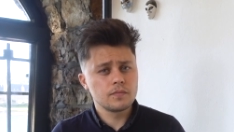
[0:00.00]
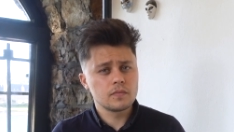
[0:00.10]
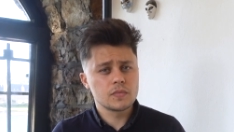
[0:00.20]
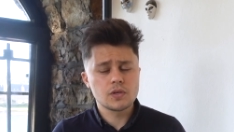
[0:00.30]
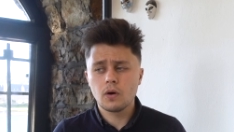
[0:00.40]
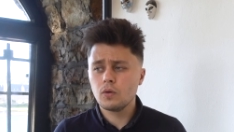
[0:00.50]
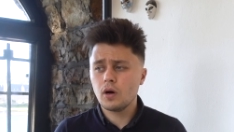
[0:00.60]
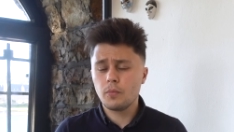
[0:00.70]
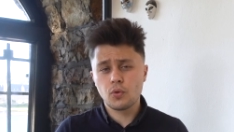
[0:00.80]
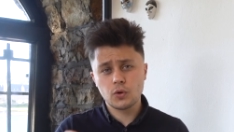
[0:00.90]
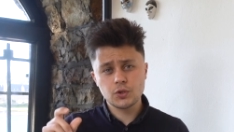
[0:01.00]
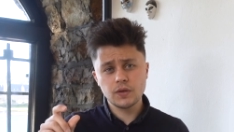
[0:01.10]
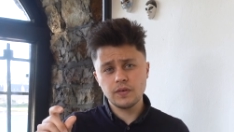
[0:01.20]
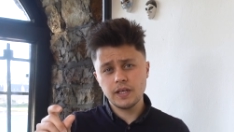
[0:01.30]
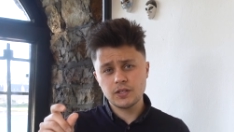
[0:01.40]
So a portion
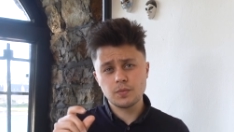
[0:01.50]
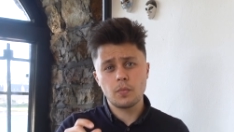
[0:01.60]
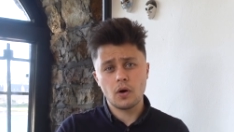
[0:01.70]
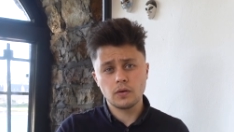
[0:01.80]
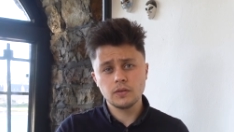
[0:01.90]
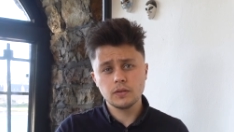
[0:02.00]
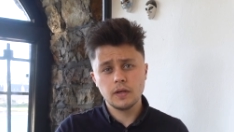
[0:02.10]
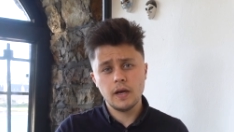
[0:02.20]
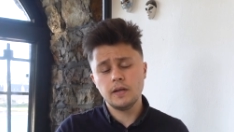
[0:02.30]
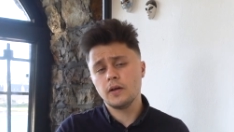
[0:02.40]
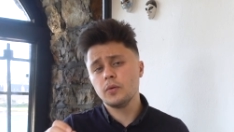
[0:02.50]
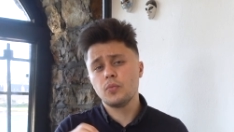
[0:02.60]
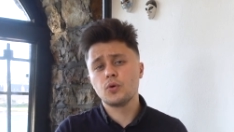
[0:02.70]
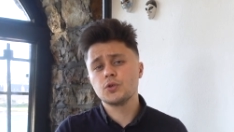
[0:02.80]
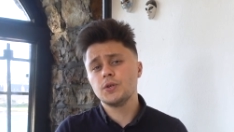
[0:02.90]
of it gets burned, and the other
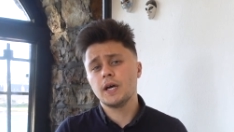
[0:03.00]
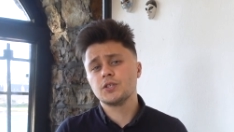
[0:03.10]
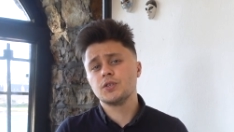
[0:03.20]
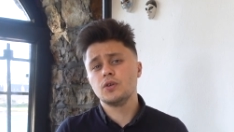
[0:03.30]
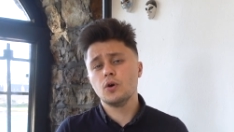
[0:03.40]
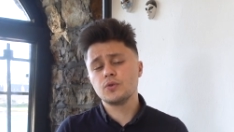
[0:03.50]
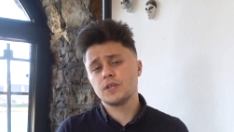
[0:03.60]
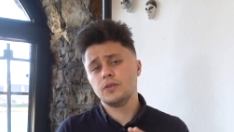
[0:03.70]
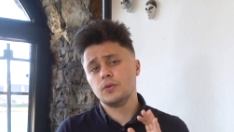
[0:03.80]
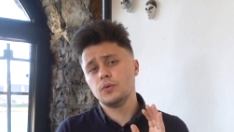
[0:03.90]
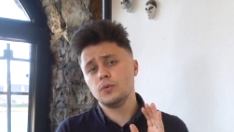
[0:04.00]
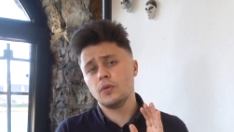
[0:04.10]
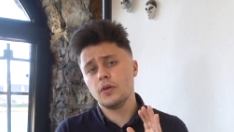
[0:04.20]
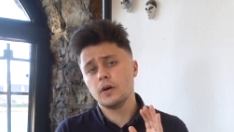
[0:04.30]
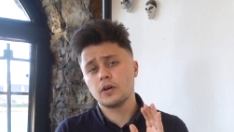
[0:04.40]
portion actually goes into
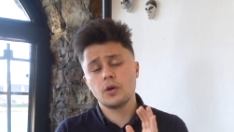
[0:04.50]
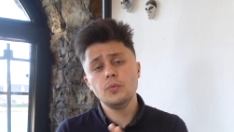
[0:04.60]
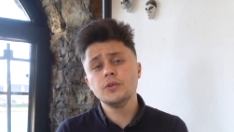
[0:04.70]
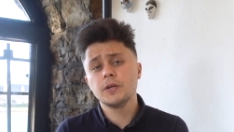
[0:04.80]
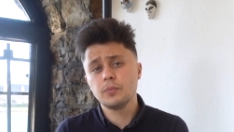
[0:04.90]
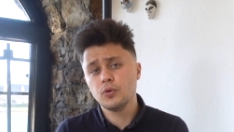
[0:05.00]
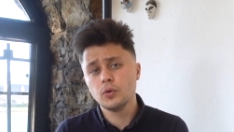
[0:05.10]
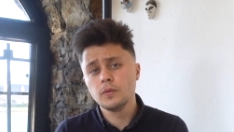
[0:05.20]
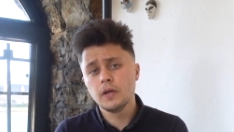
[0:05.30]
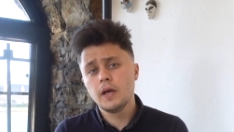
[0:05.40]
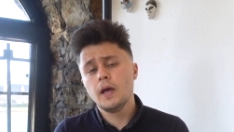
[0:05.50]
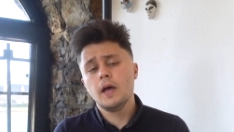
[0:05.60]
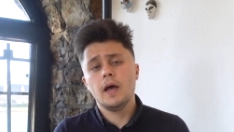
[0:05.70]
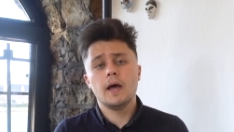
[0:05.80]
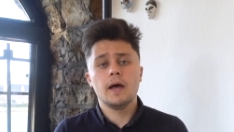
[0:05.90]
the community pool.
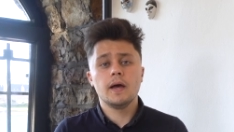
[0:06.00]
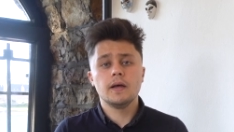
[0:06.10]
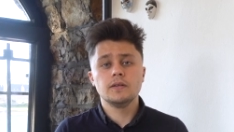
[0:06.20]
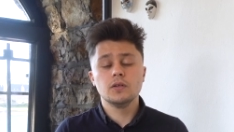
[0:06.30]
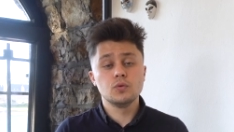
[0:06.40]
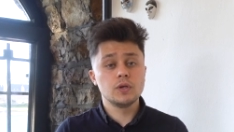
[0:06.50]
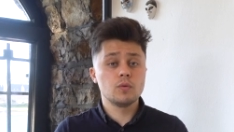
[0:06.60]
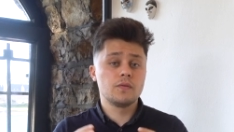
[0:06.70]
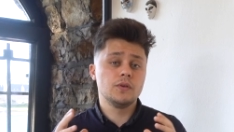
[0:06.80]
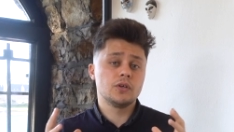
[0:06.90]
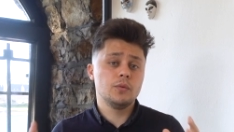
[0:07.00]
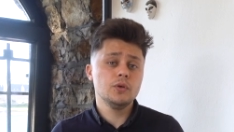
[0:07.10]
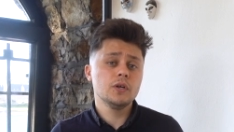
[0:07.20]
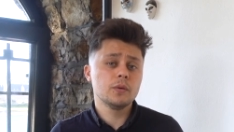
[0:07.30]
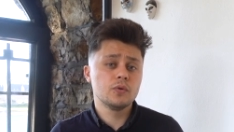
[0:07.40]
And the Luna within the
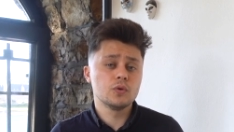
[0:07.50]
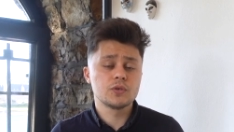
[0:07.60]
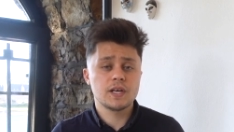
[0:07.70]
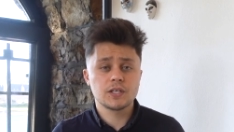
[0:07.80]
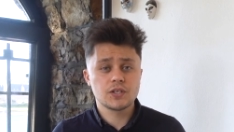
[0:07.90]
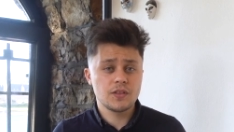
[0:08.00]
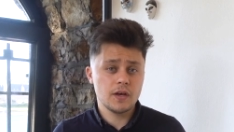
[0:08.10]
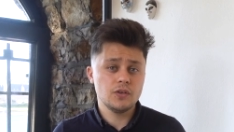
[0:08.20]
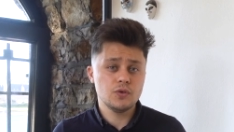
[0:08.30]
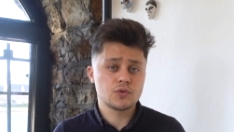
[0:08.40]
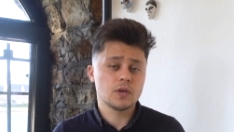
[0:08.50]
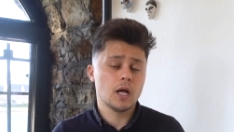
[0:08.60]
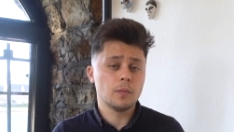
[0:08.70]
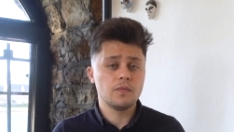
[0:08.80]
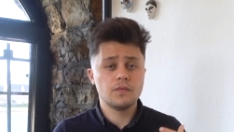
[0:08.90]
community pool is actually then used to
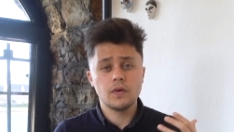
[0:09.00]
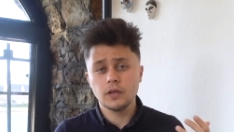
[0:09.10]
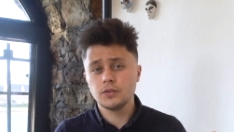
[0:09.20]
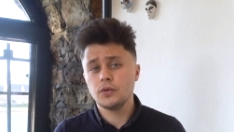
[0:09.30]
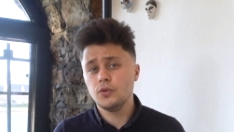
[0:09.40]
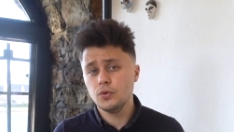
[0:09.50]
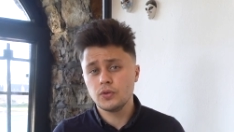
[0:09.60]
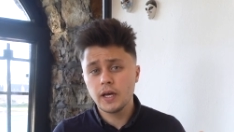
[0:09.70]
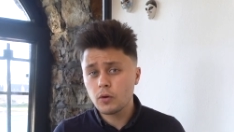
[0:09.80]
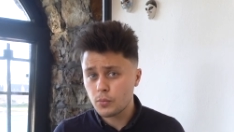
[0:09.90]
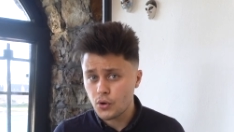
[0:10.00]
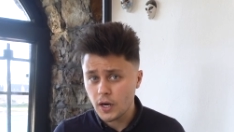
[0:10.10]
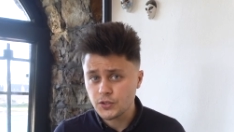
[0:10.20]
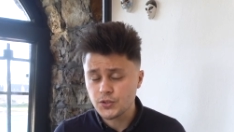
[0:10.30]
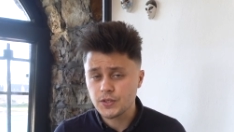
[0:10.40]
help fund new Terra
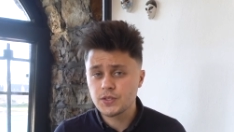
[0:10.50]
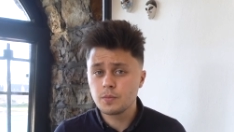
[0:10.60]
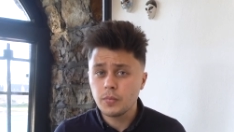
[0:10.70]
projects.